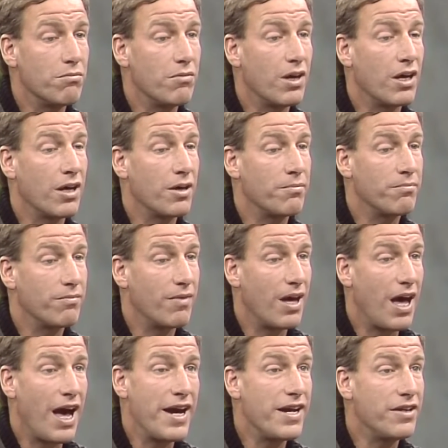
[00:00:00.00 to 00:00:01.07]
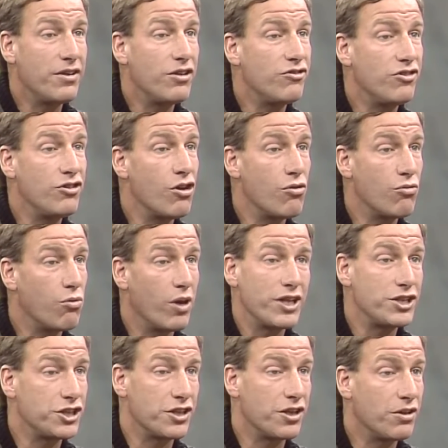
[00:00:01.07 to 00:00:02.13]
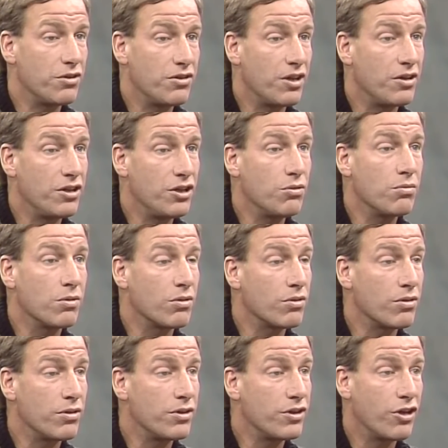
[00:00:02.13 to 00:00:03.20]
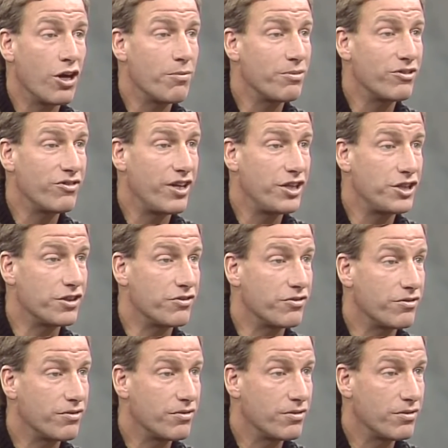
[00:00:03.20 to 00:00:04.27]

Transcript: Uh, I, there's no question that, that you learn compensations.